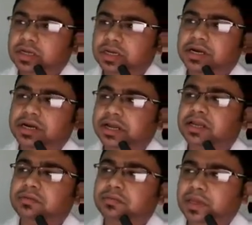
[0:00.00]
it
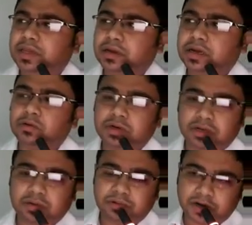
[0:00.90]
can be
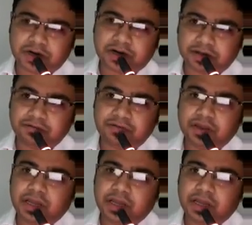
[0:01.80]
counterproductive,